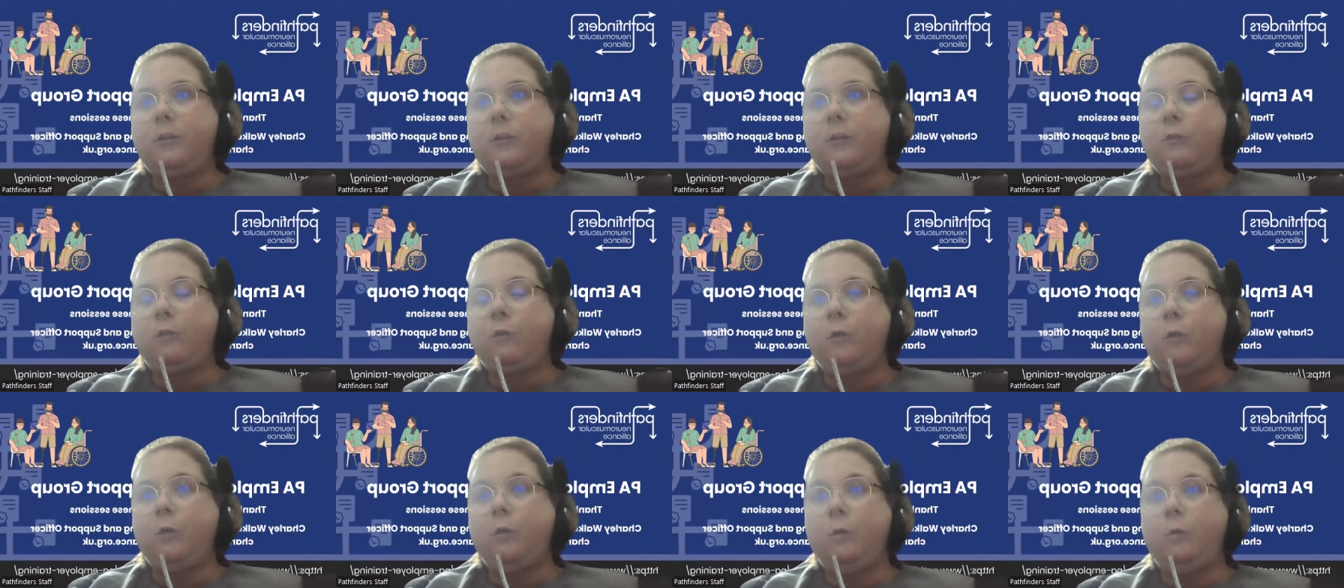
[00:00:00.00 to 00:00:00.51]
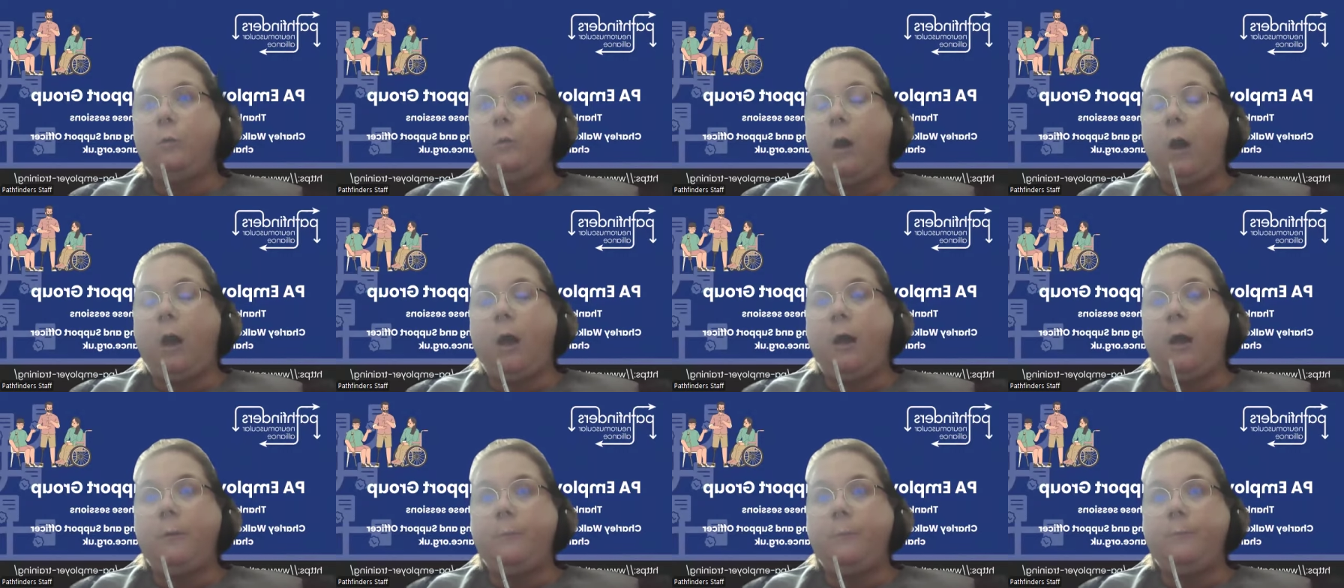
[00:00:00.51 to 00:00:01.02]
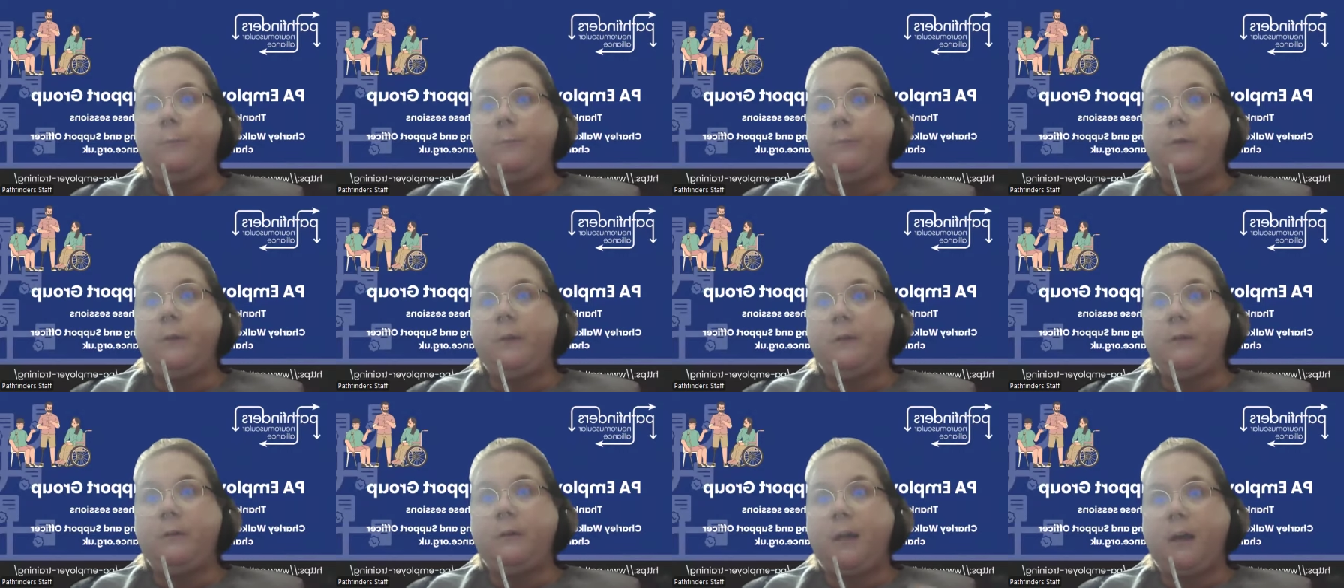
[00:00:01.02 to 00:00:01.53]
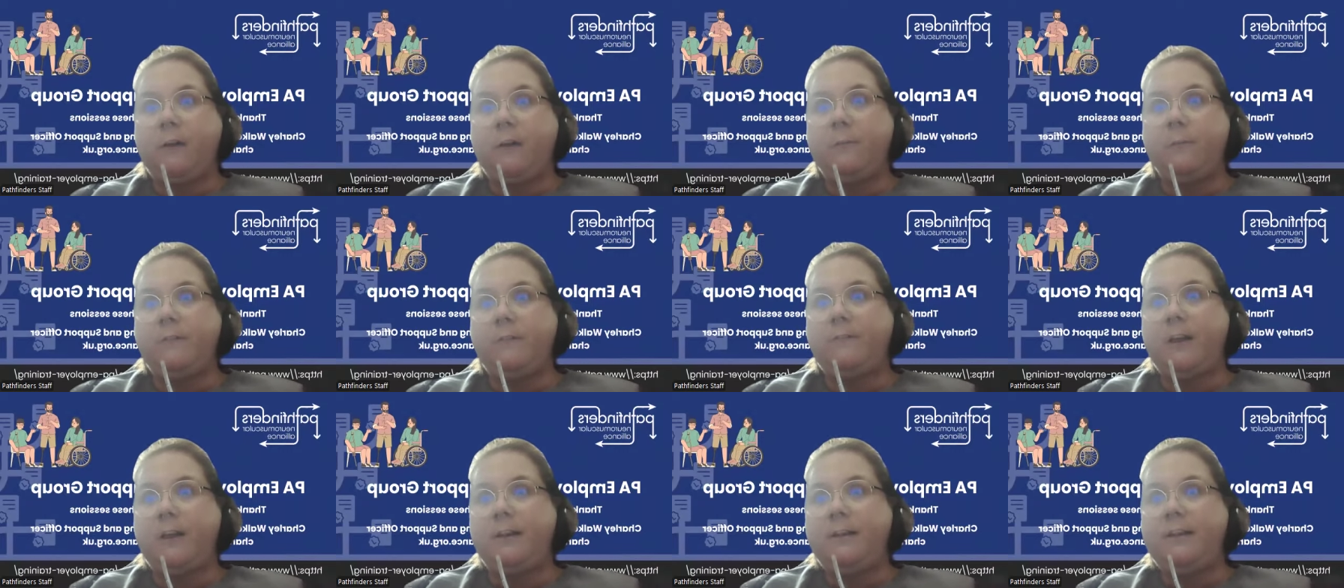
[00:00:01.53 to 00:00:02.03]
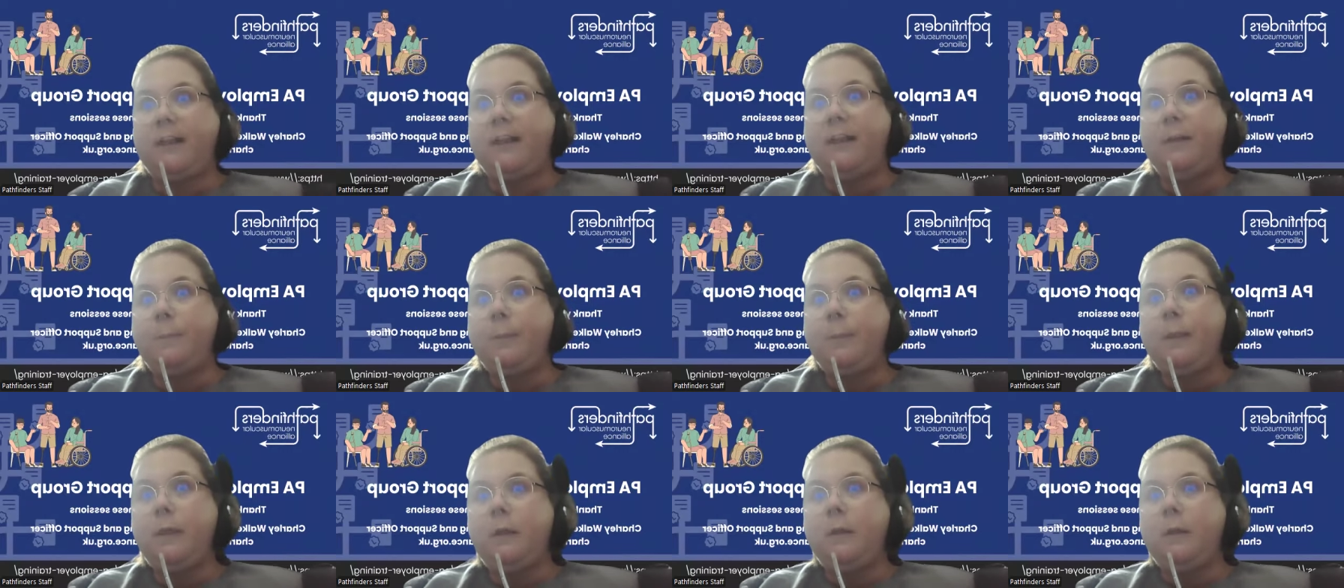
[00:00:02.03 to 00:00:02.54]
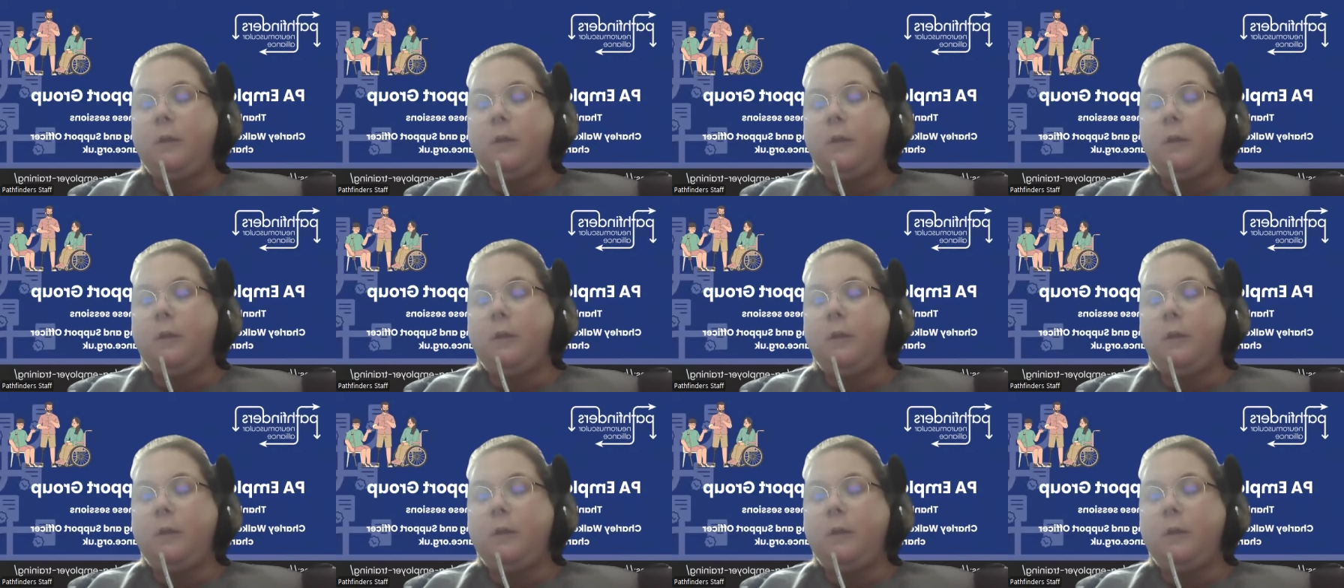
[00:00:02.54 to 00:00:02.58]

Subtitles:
through government funding,